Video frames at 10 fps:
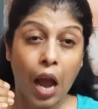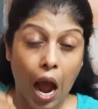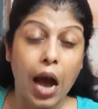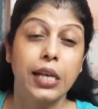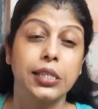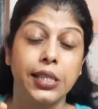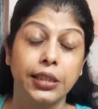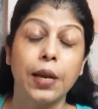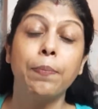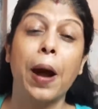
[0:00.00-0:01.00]
our
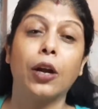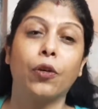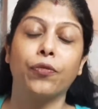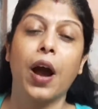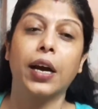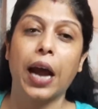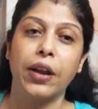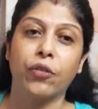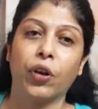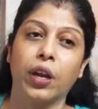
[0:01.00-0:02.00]
southern part of our
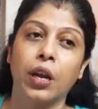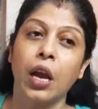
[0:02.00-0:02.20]
country.